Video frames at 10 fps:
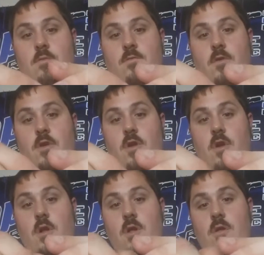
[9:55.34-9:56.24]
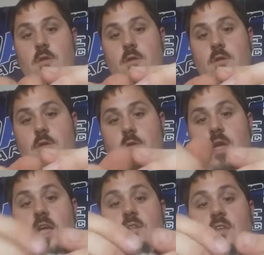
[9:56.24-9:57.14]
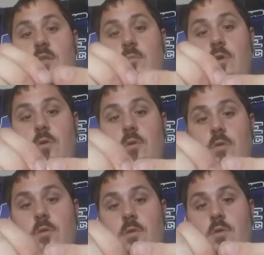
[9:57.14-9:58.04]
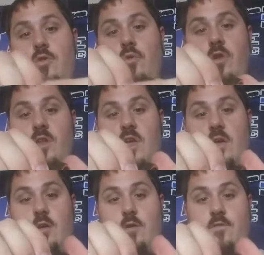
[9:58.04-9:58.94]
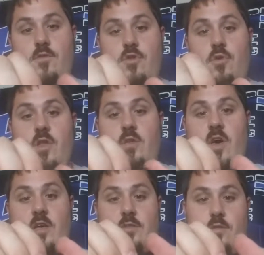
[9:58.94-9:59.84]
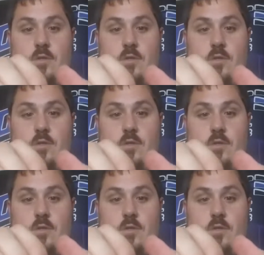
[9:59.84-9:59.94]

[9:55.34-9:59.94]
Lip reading: for your 18mm shorty deck or shorty glass.